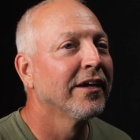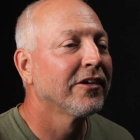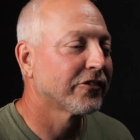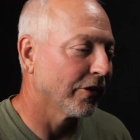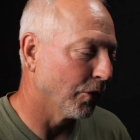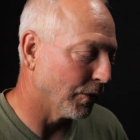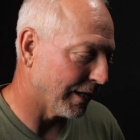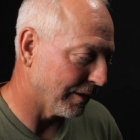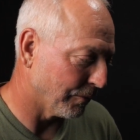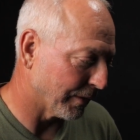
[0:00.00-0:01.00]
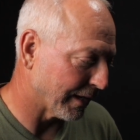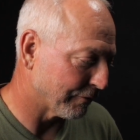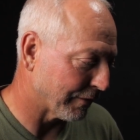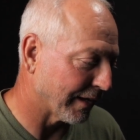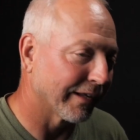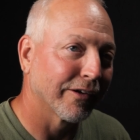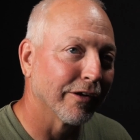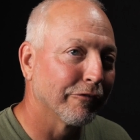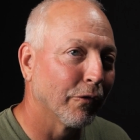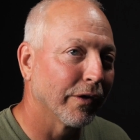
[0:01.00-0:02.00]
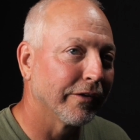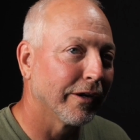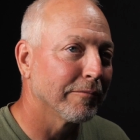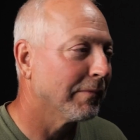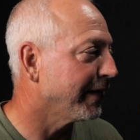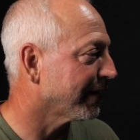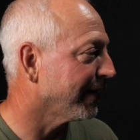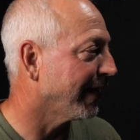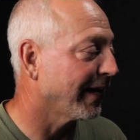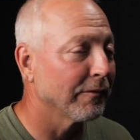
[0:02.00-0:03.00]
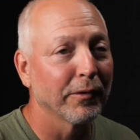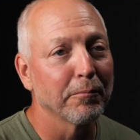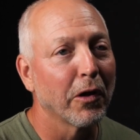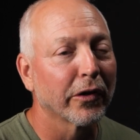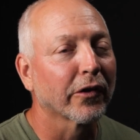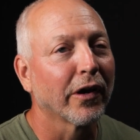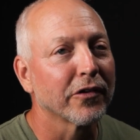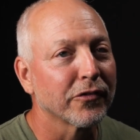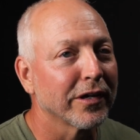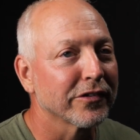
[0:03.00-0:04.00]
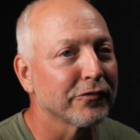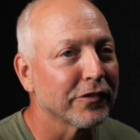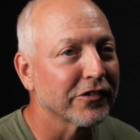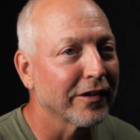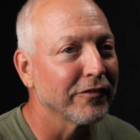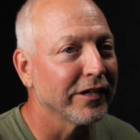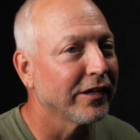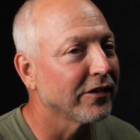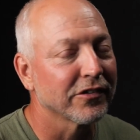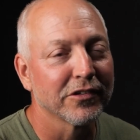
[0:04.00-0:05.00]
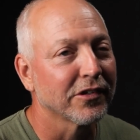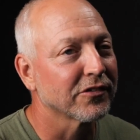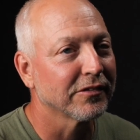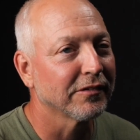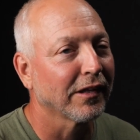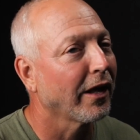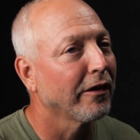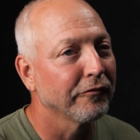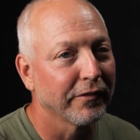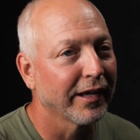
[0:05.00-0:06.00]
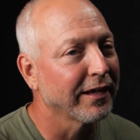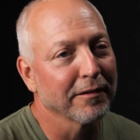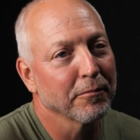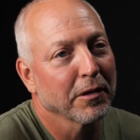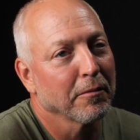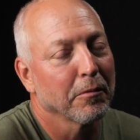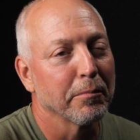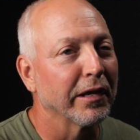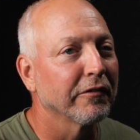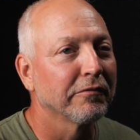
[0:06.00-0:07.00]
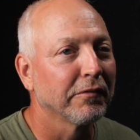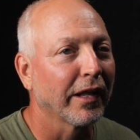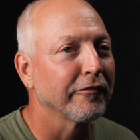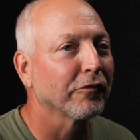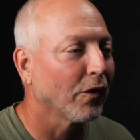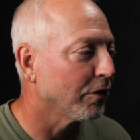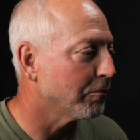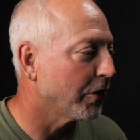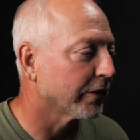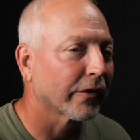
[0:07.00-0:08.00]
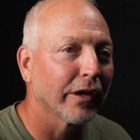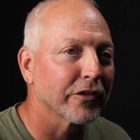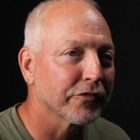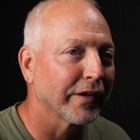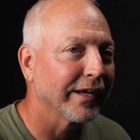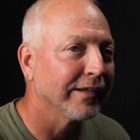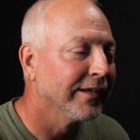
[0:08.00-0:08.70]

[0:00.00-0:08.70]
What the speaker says: So when I finally could afford a dirt bike and that, I went motocross racing for 7 years and just loved. I will be a lifelong motocross fan.